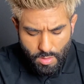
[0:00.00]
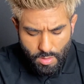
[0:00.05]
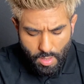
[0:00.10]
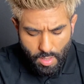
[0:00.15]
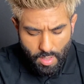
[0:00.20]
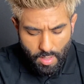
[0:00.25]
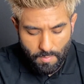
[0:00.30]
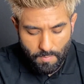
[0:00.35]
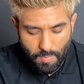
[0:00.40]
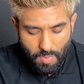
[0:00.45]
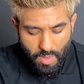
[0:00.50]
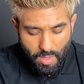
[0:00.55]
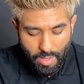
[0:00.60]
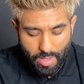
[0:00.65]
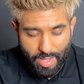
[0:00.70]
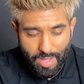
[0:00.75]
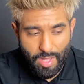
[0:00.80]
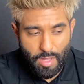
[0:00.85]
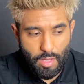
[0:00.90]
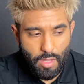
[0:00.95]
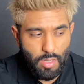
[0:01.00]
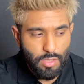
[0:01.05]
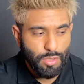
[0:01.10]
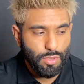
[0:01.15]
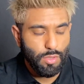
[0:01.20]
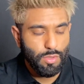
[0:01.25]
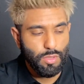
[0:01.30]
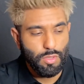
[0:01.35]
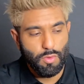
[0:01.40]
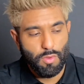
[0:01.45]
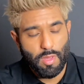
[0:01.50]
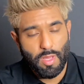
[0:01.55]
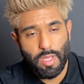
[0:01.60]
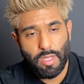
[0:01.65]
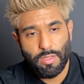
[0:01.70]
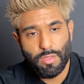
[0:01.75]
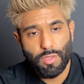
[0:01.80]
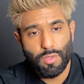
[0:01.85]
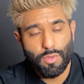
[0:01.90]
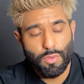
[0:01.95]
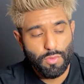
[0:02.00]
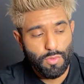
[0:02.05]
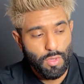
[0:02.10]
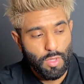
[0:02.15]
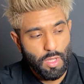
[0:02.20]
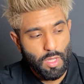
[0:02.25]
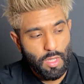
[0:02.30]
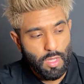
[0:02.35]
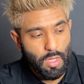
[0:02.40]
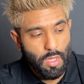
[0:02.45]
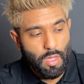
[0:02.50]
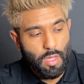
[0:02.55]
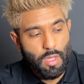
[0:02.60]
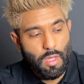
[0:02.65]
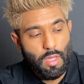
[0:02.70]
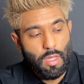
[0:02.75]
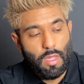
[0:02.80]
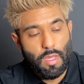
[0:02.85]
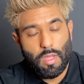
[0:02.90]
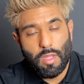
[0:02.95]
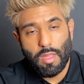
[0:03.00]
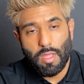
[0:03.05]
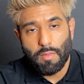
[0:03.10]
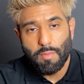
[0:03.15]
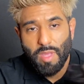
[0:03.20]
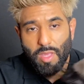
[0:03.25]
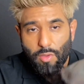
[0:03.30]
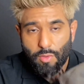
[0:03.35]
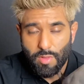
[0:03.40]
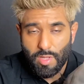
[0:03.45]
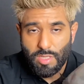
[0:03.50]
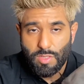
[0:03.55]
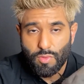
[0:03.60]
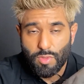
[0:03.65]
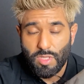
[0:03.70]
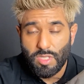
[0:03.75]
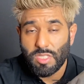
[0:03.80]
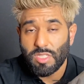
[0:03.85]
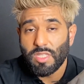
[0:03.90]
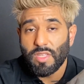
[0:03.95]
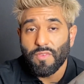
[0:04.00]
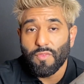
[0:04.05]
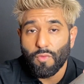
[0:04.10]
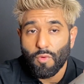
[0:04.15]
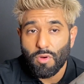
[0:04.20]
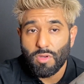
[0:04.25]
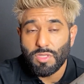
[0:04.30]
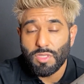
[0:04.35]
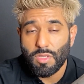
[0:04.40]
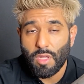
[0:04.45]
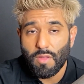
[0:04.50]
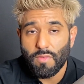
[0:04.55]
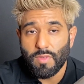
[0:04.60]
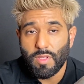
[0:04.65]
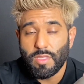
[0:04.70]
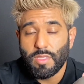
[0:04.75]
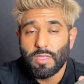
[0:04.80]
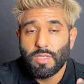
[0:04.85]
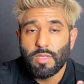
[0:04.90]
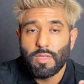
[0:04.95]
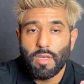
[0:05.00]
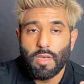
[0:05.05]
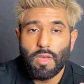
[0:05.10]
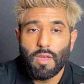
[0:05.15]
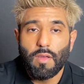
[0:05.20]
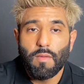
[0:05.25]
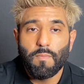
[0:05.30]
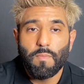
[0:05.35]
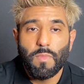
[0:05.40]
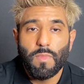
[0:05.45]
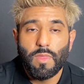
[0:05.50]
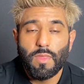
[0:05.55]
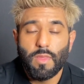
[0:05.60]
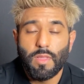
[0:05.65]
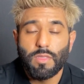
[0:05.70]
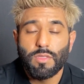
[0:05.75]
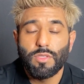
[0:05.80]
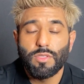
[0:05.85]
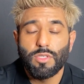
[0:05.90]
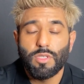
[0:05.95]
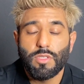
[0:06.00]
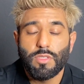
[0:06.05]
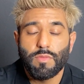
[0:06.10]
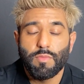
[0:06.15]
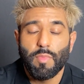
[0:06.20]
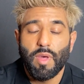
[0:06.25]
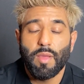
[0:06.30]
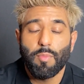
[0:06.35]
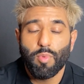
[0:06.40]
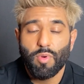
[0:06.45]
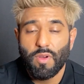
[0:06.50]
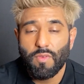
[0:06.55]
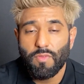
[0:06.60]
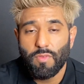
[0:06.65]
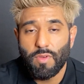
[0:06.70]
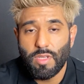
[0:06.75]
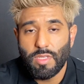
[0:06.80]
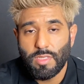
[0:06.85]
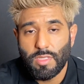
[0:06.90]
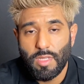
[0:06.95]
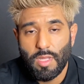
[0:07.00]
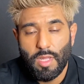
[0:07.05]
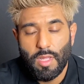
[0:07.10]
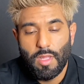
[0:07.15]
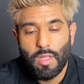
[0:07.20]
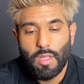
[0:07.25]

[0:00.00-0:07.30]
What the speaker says: I also don't like to clean my units with the C4 solvent. This is just my preference.